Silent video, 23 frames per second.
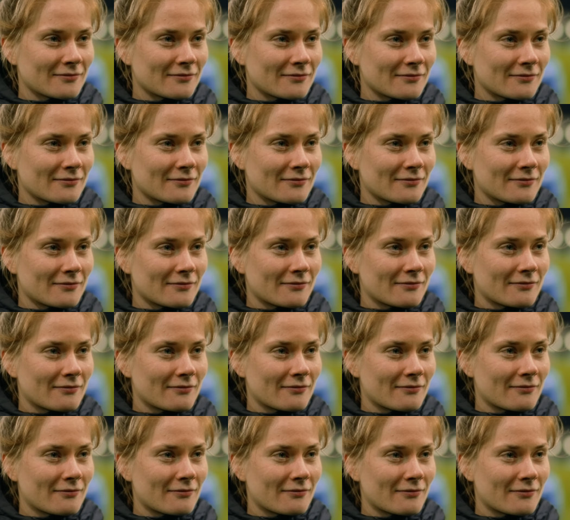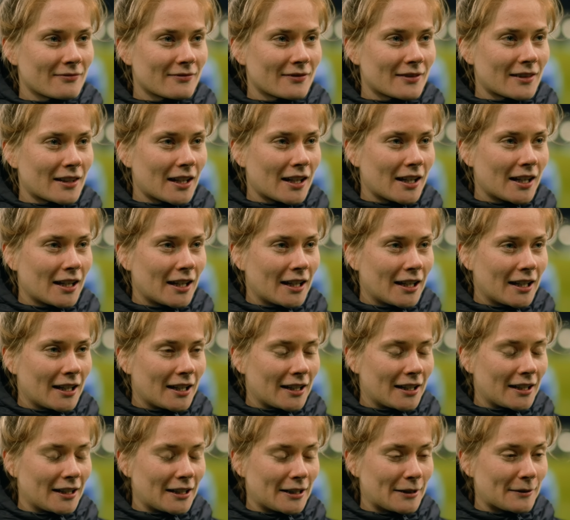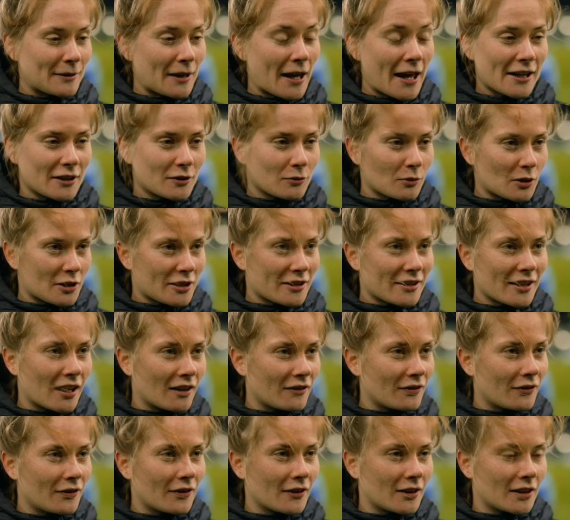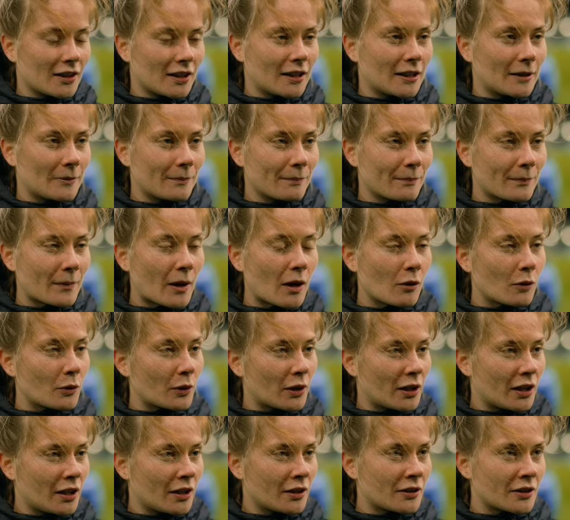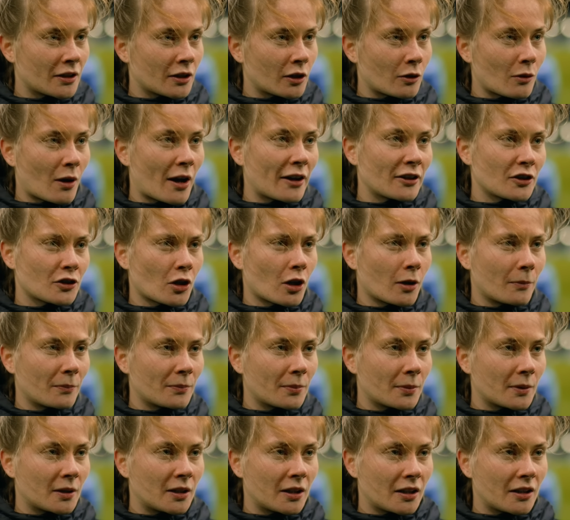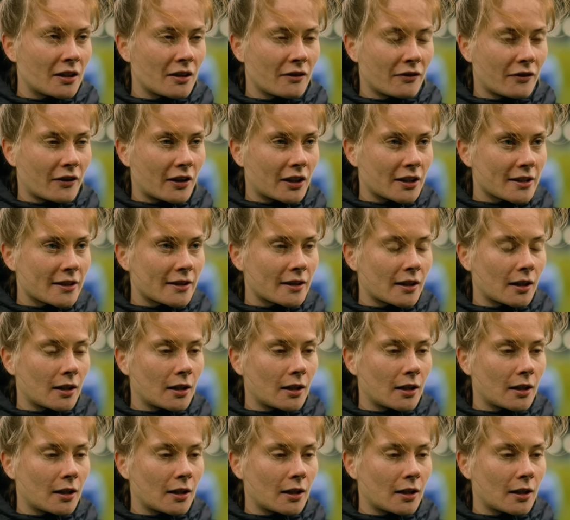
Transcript: of play in the 90 minutes? Uh, yeah, it was tough. Um, we did a great job in the defense.